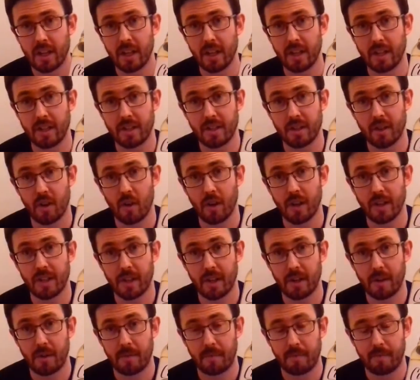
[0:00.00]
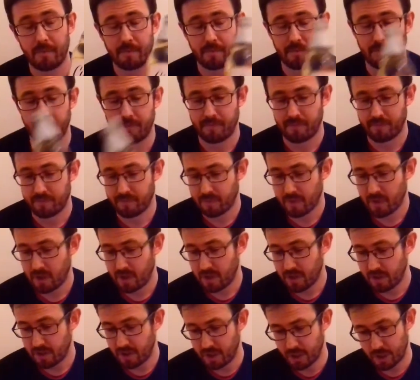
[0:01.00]
is cider.
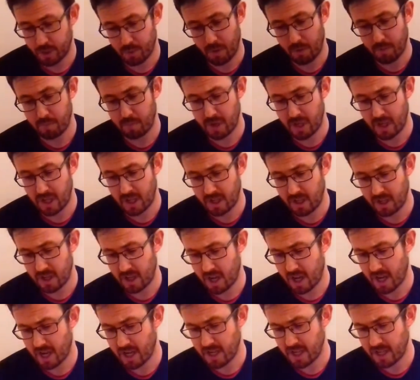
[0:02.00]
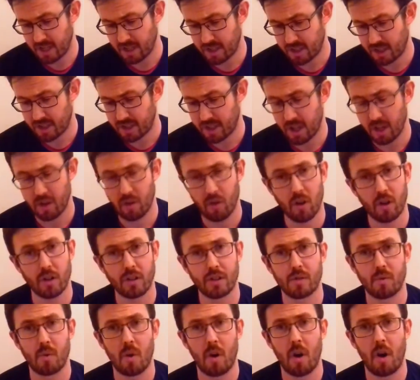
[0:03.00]
This one being a Stella
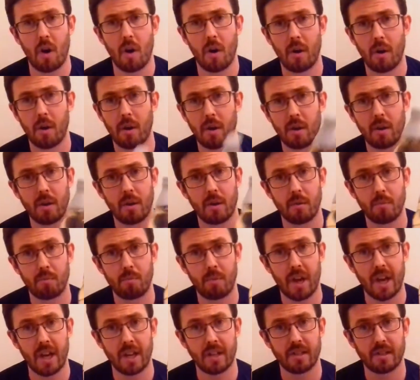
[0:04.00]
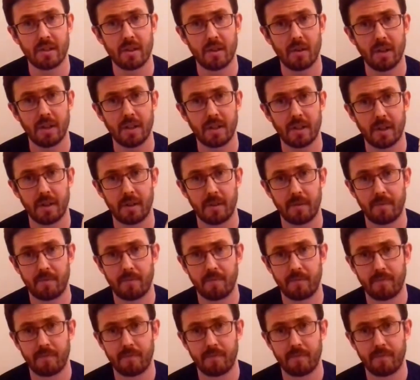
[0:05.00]
Artois pear cider.